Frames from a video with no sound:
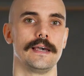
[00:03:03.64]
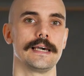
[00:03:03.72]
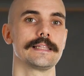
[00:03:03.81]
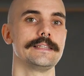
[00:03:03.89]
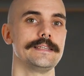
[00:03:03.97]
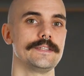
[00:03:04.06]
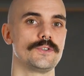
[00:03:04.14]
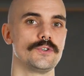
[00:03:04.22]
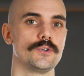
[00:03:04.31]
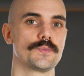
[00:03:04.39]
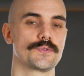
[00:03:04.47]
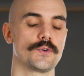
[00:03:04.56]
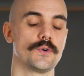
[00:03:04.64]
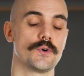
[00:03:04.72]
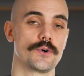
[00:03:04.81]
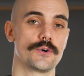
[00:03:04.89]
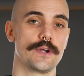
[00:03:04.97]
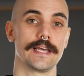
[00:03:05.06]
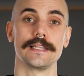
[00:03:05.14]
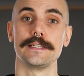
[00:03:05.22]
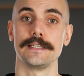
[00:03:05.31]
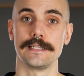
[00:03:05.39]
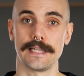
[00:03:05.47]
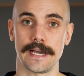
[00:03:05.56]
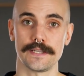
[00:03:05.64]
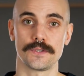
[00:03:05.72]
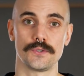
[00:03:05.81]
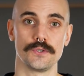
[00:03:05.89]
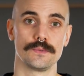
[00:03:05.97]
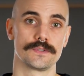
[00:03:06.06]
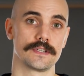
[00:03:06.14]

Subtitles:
LED tubes, or LED light tubes